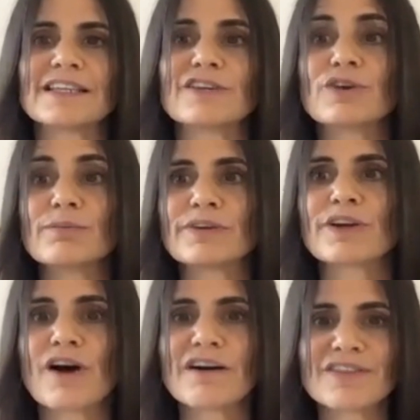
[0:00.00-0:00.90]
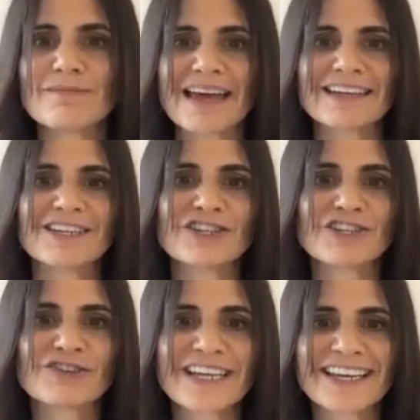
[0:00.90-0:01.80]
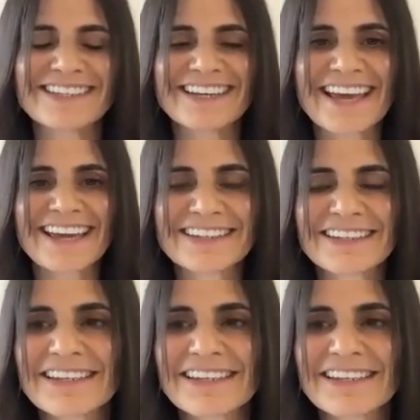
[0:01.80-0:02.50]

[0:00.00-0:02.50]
that you can bring off the mat and into your day today.